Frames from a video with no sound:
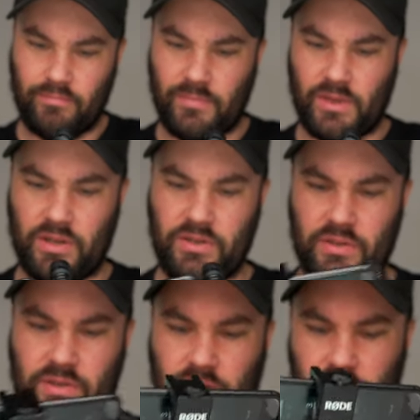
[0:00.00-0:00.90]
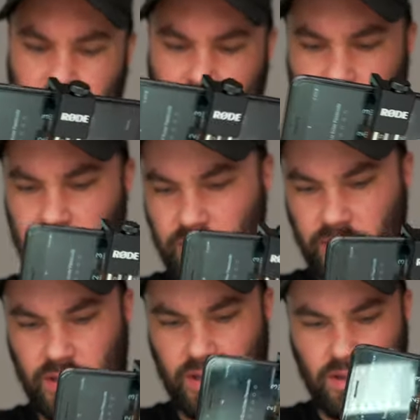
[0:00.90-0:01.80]
Nice and tight,
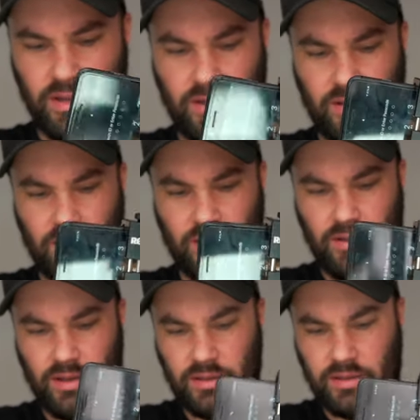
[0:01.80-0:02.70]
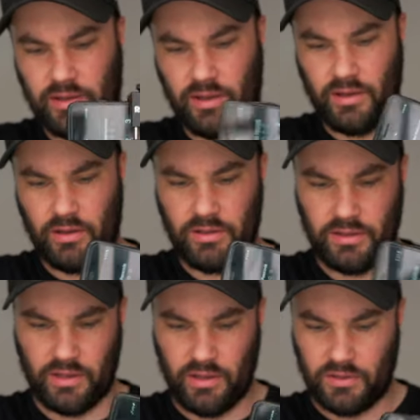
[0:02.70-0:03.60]
okay. It's looking good, it's
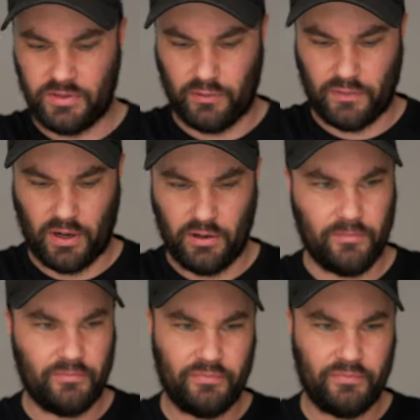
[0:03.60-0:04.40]
looking good so far.